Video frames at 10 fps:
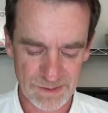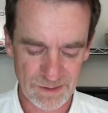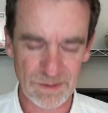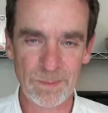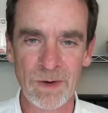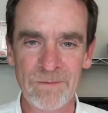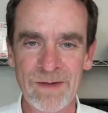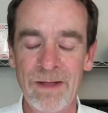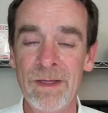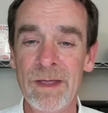So under the
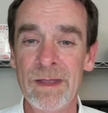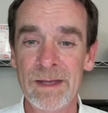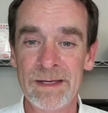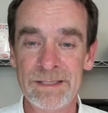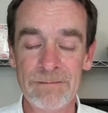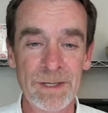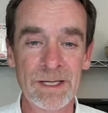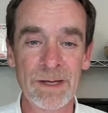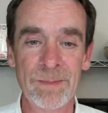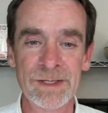profile, it did
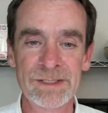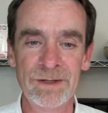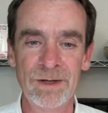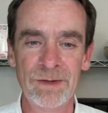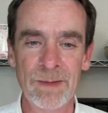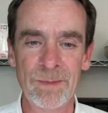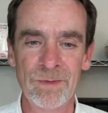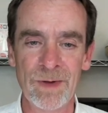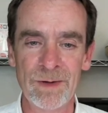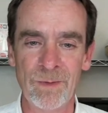pick up my serial number
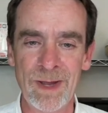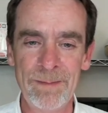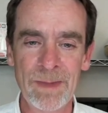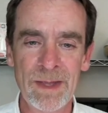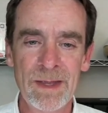right away.